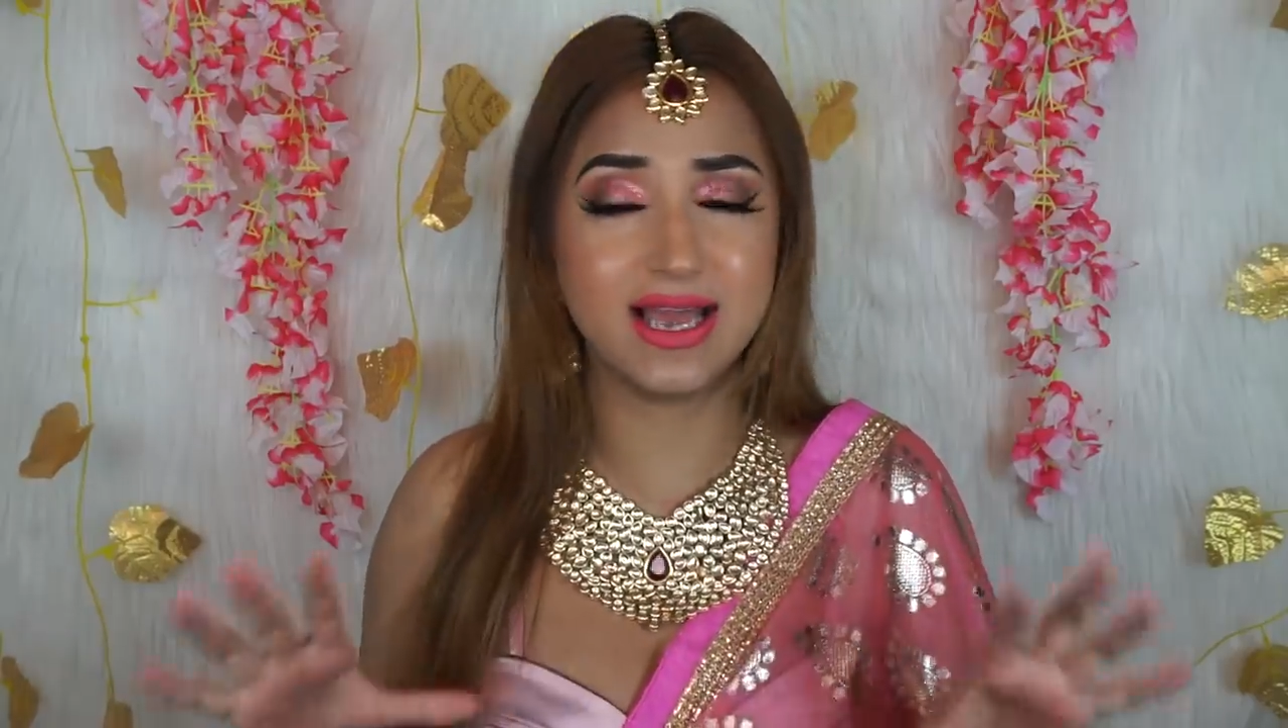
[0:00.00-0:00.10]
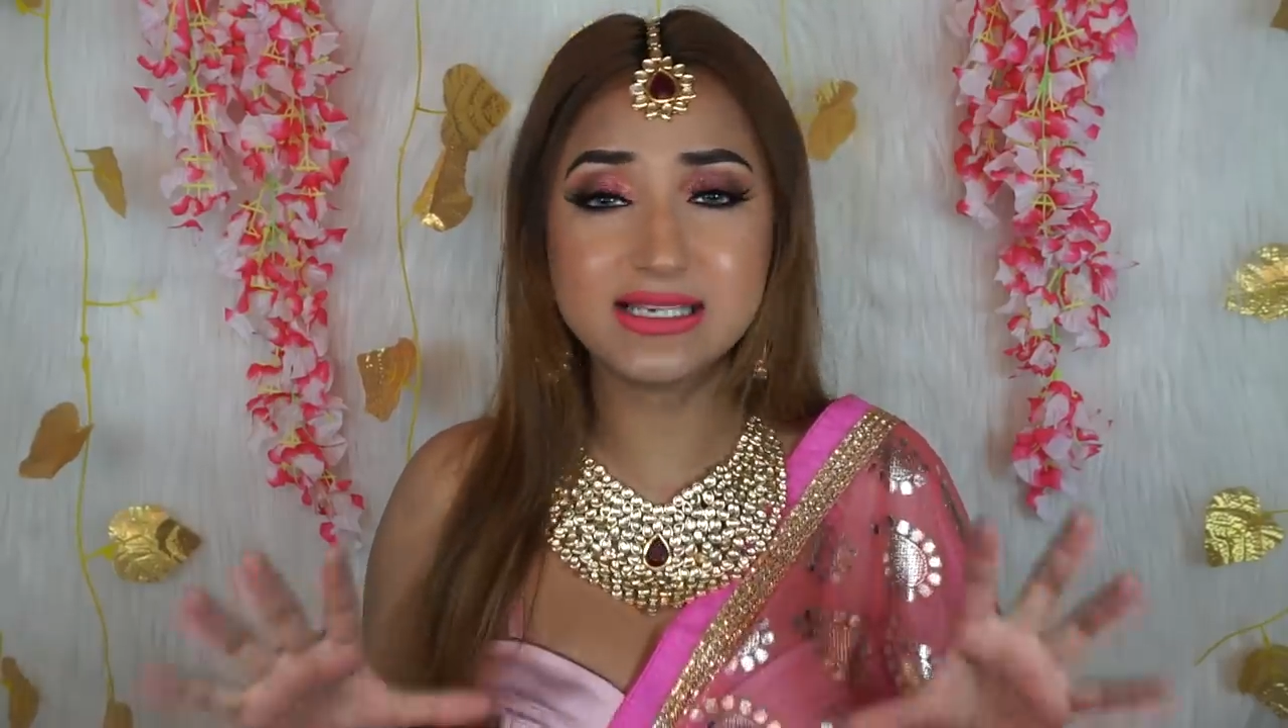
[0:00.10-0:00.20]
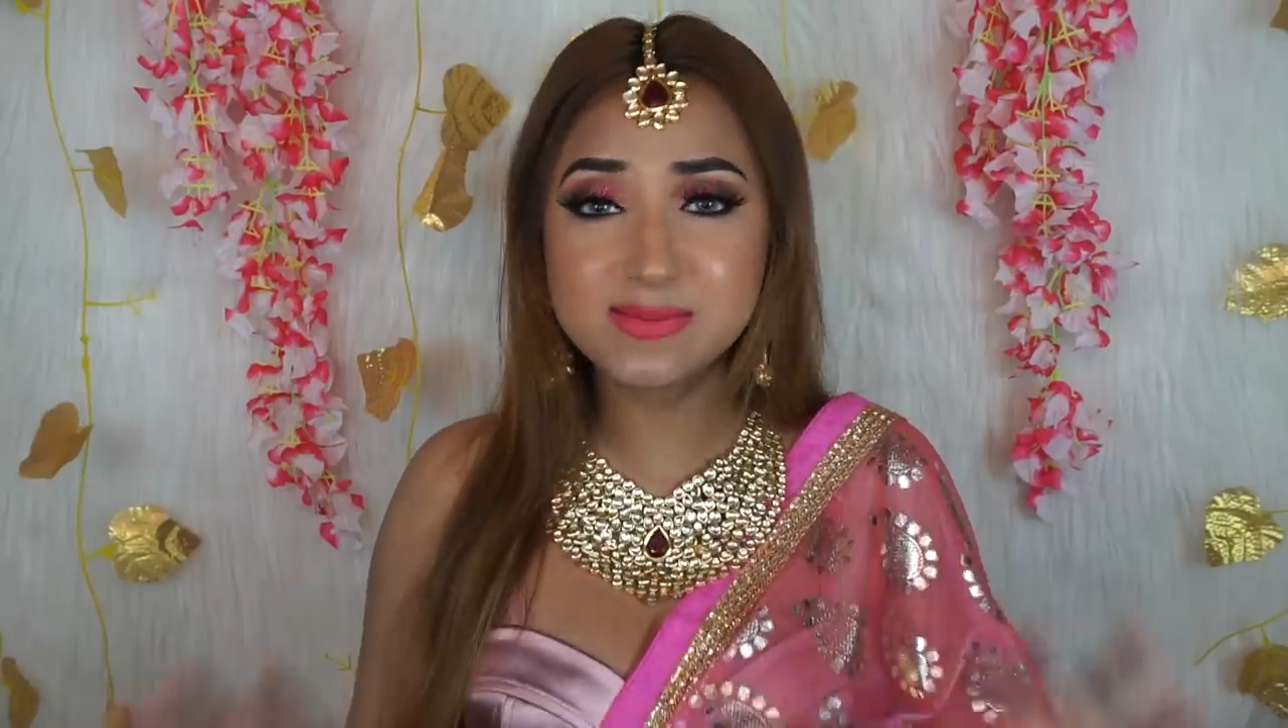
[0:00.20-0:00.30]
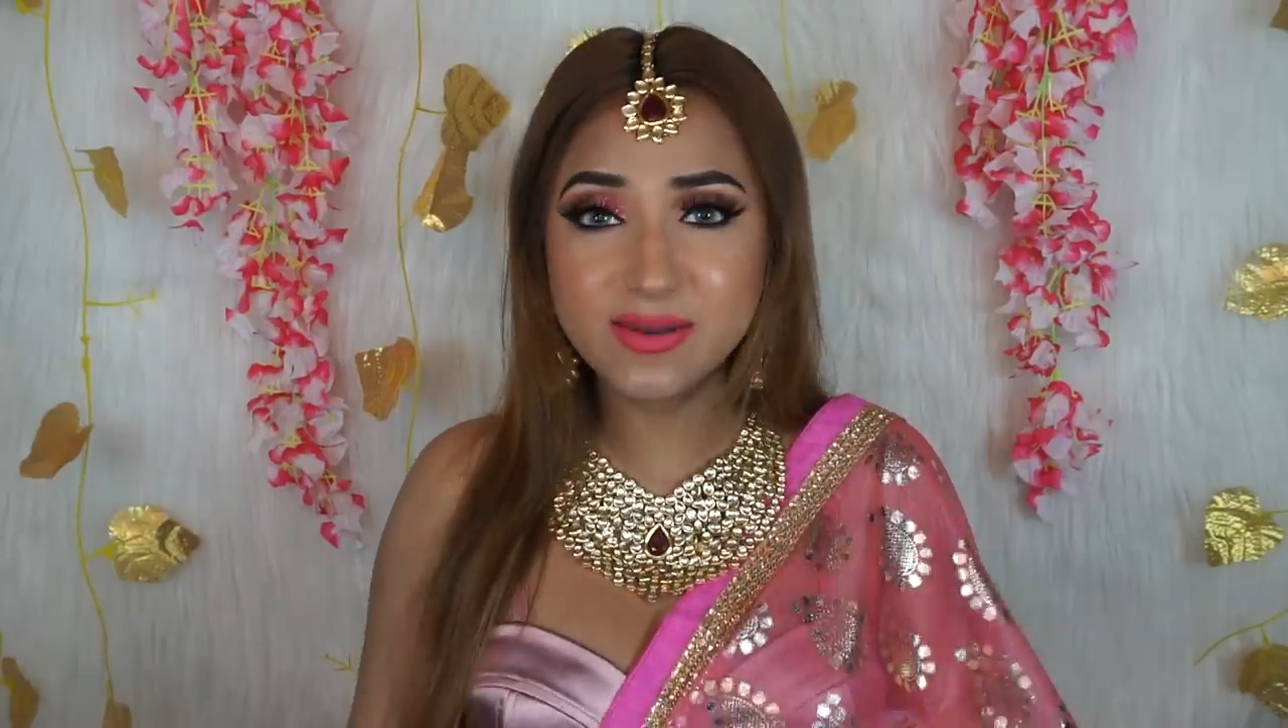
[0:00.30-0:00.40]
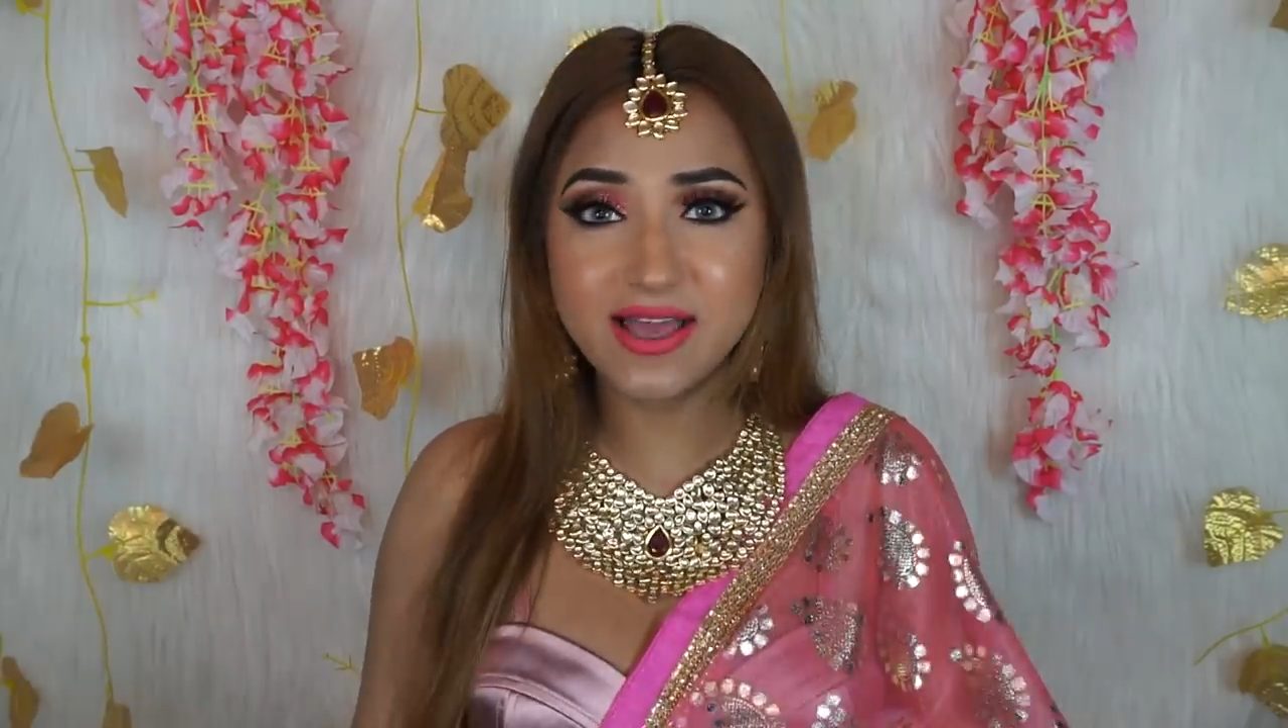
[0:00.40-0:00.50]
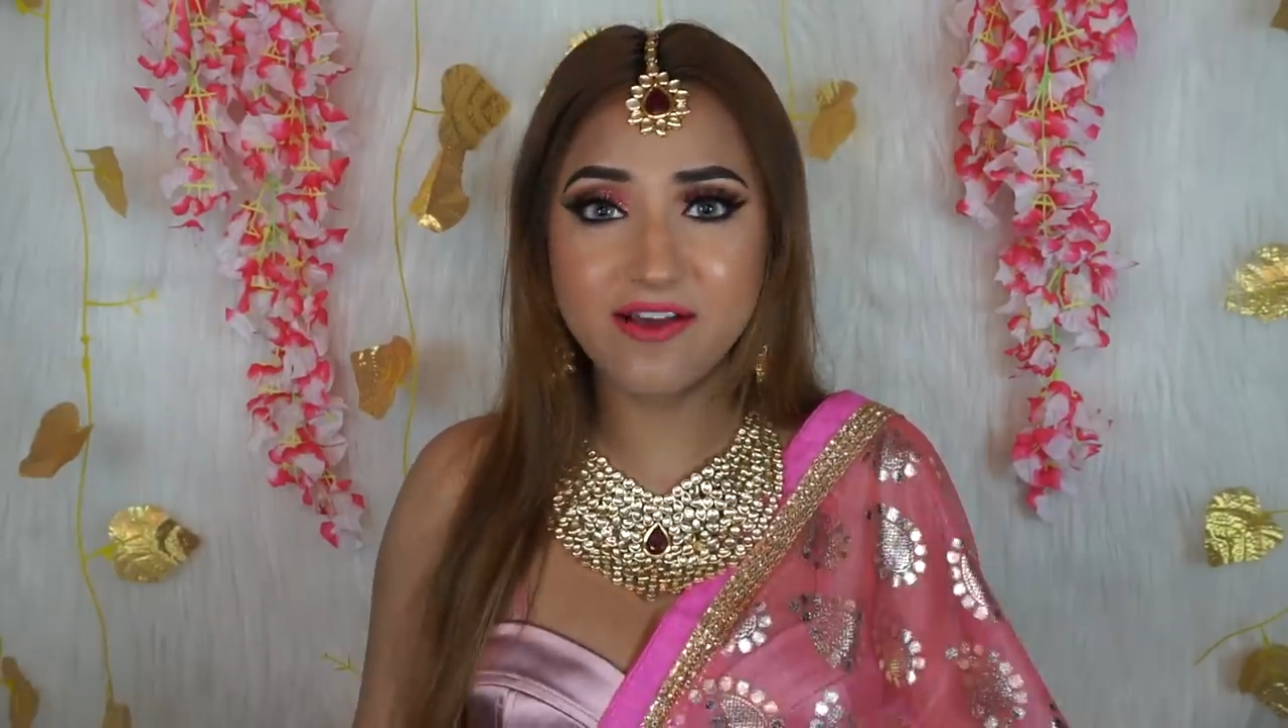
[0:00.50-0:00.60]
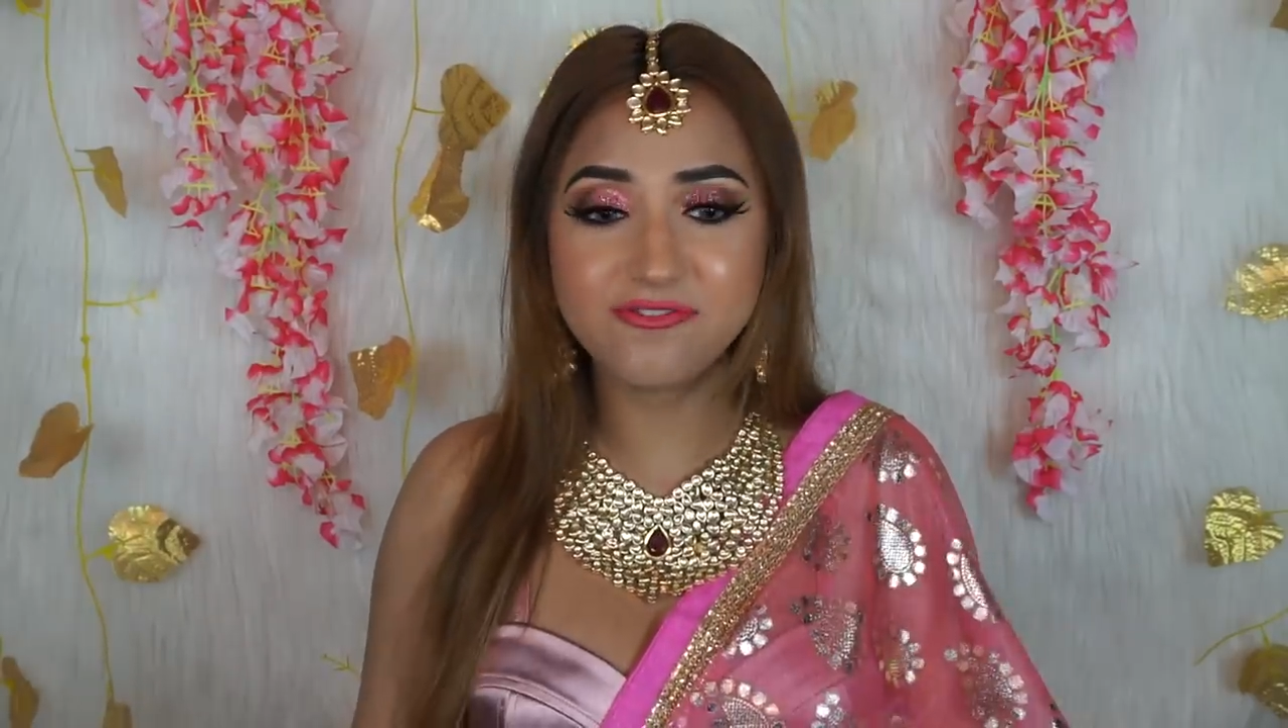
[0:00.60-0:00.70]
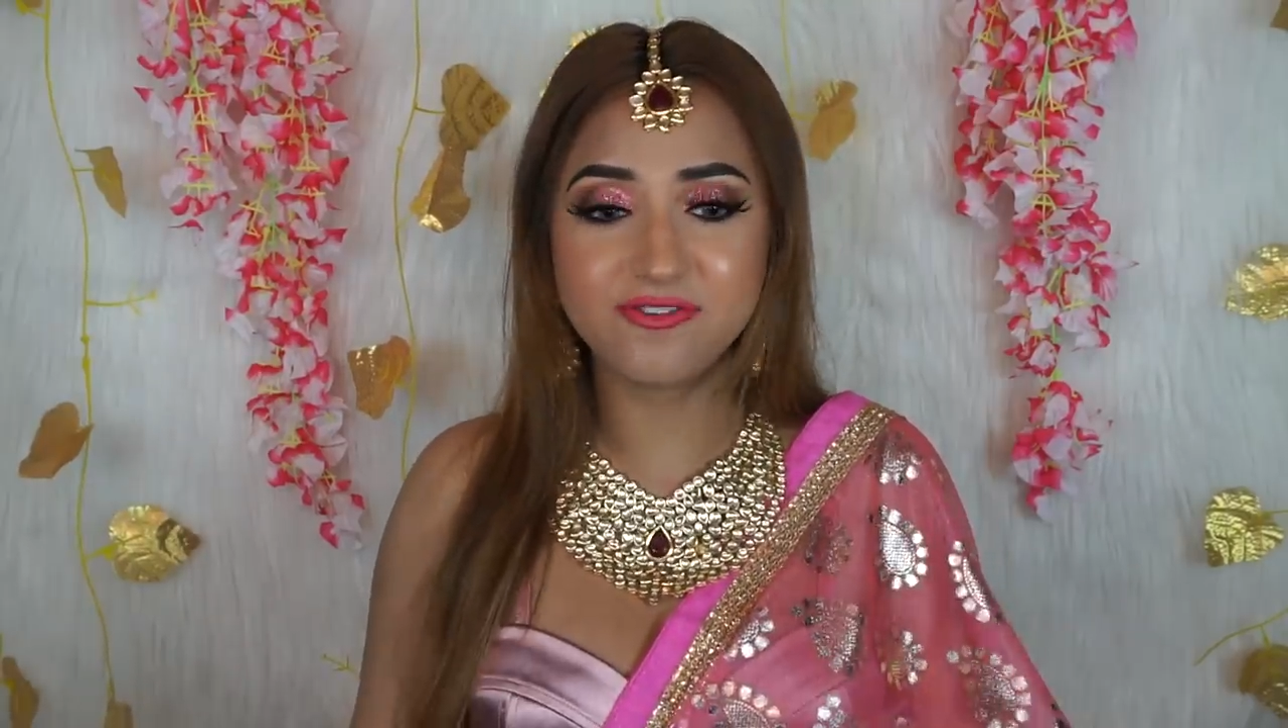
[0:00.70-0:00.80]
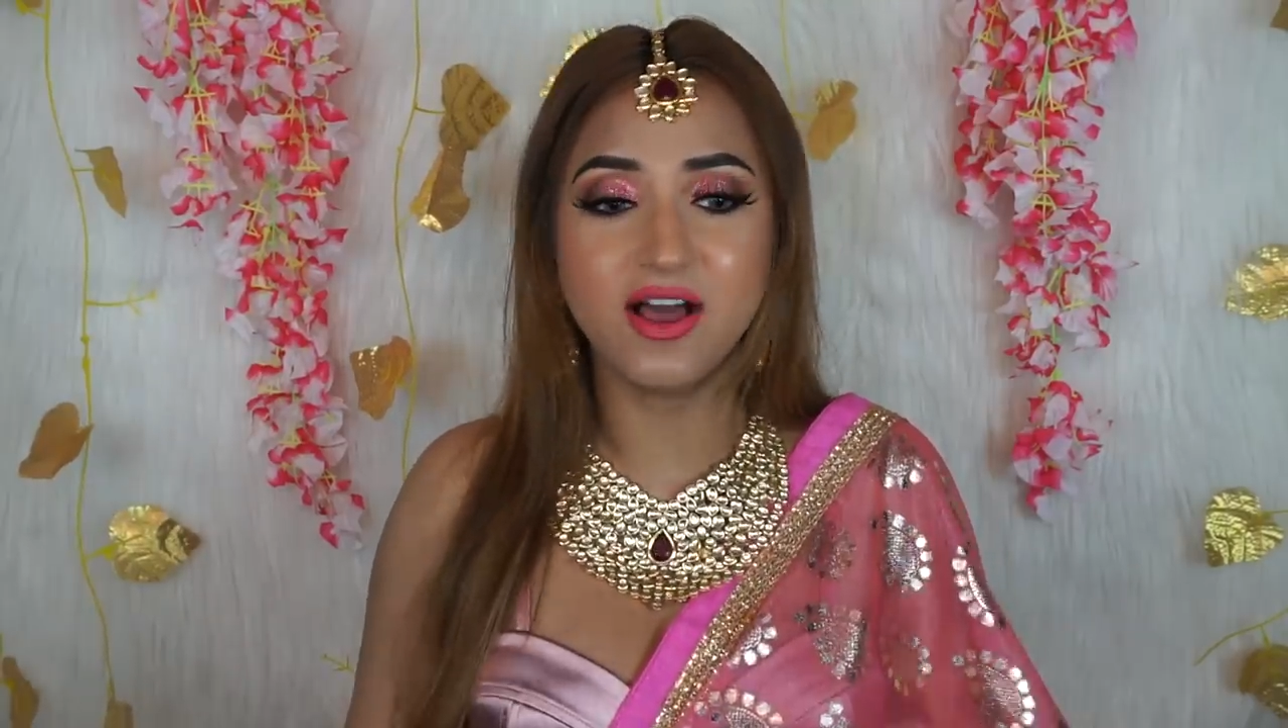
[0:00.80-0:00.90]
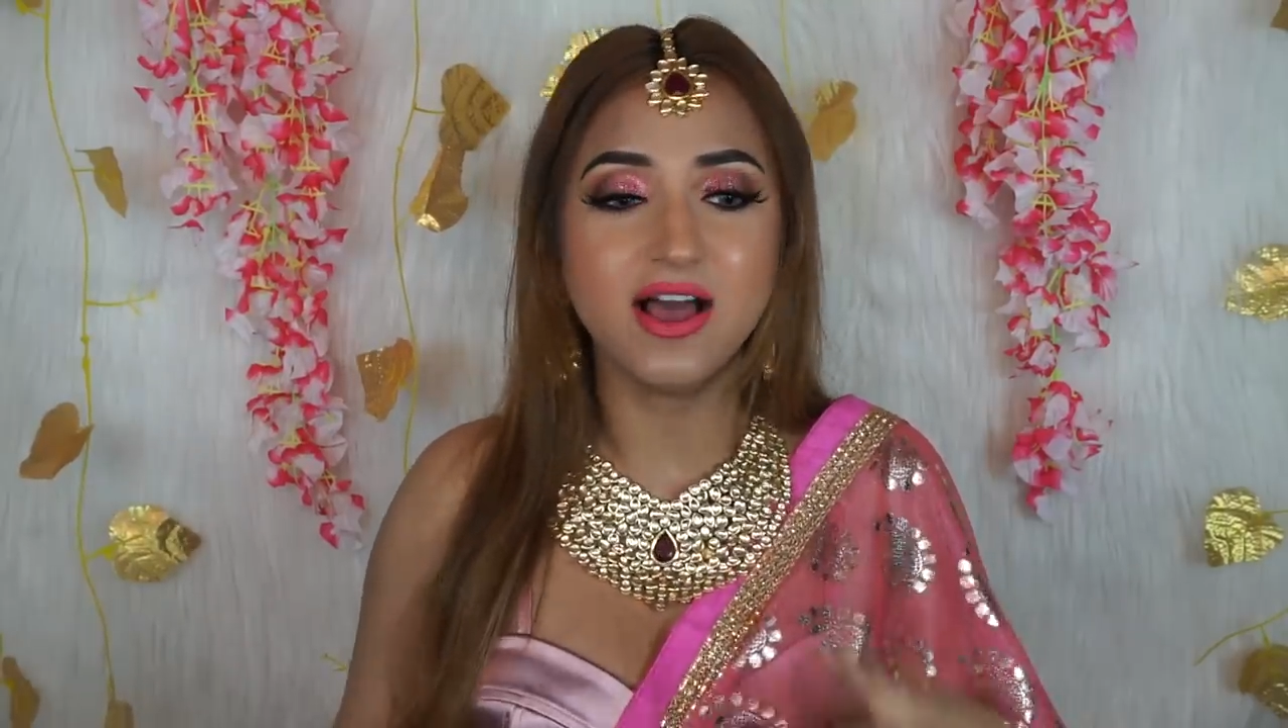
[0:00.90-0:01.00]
SPF.